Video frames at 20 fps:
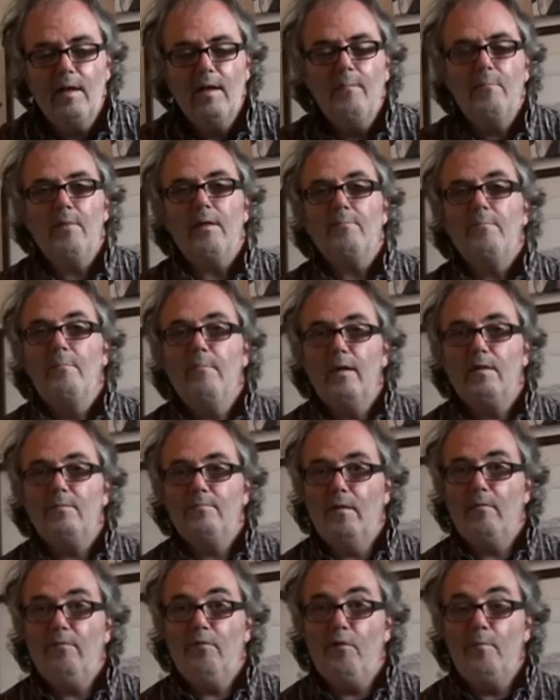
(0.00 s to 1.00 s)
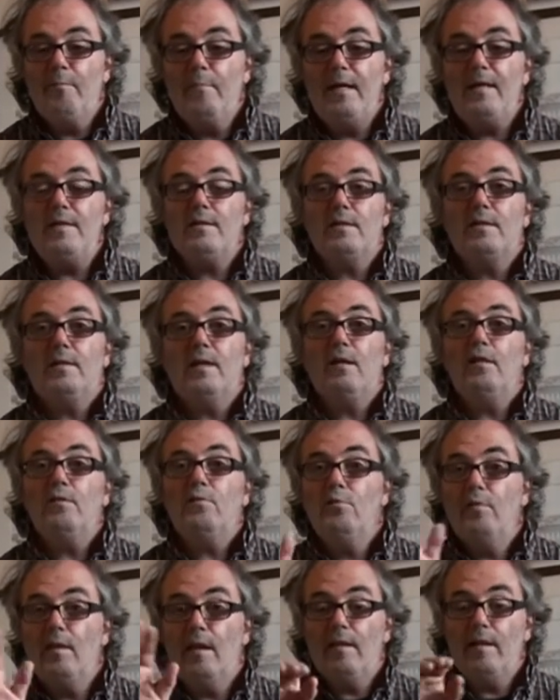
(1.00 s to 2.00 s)
But for me to tell
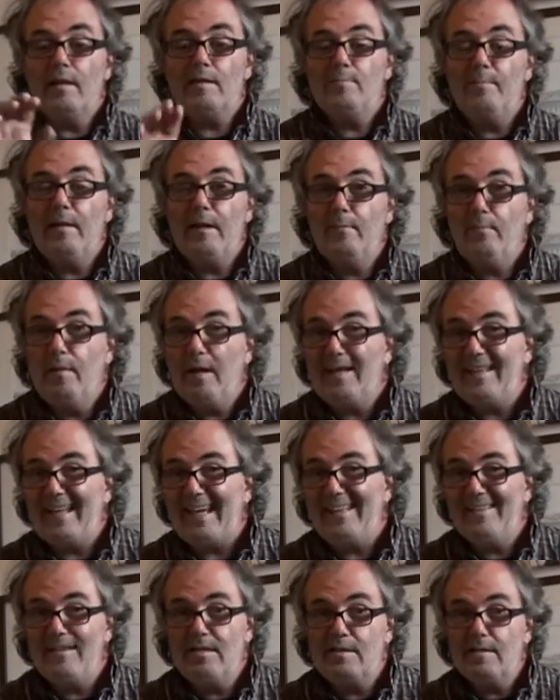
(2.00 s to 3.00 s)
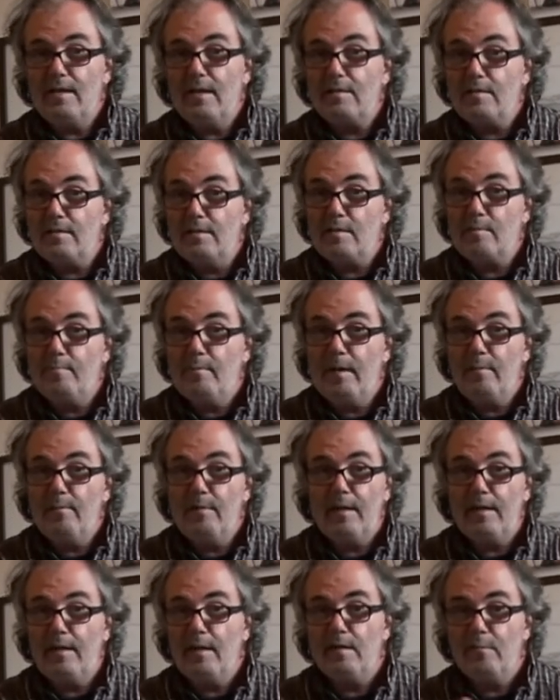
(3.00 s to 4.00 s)
you that this might be a 96 and this might be
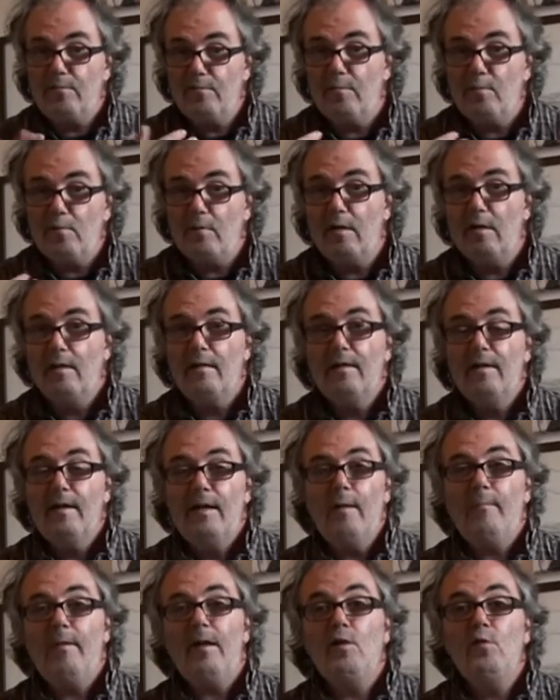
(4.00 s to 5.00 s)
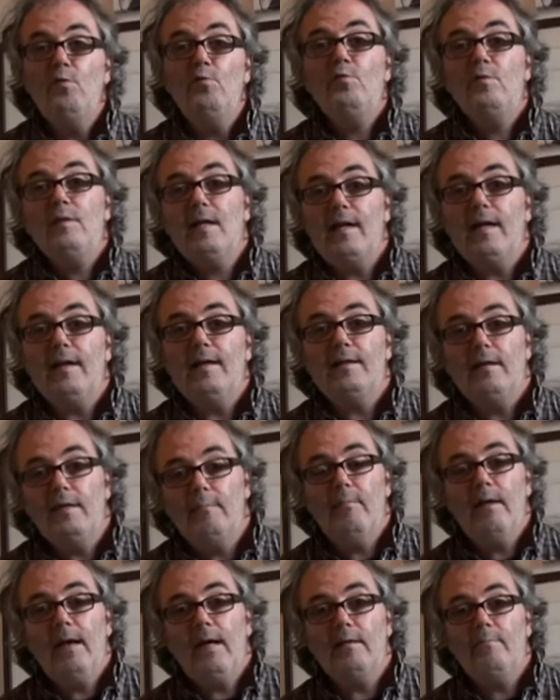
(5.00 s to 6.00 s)
an 84, I mean, who died and
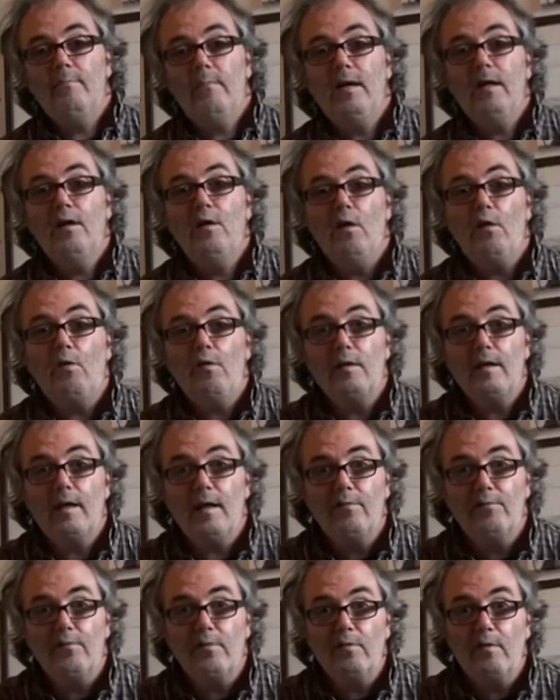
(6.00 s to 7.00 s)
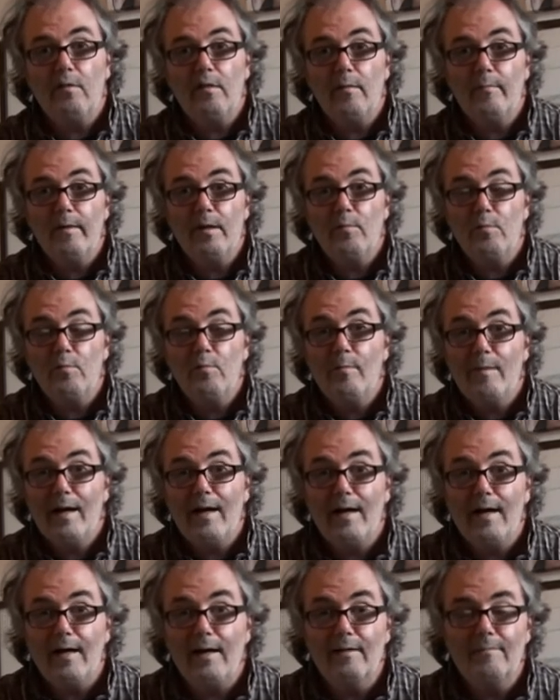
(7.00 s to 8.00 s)
made me God after all? I mean, who am
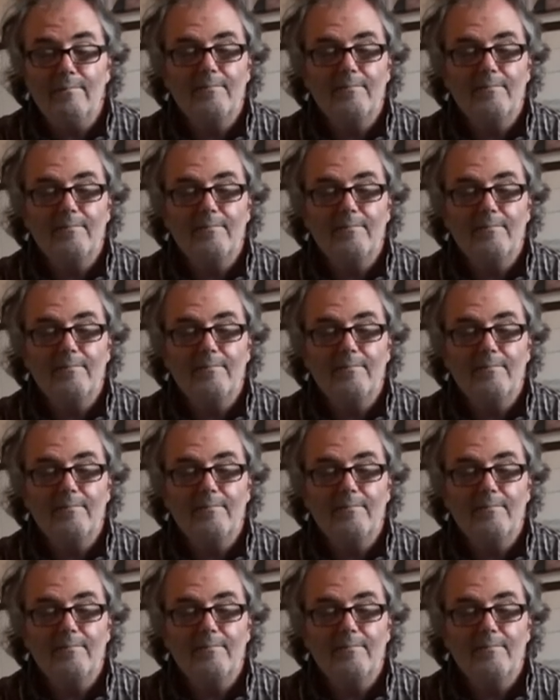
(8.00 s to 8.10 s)
I?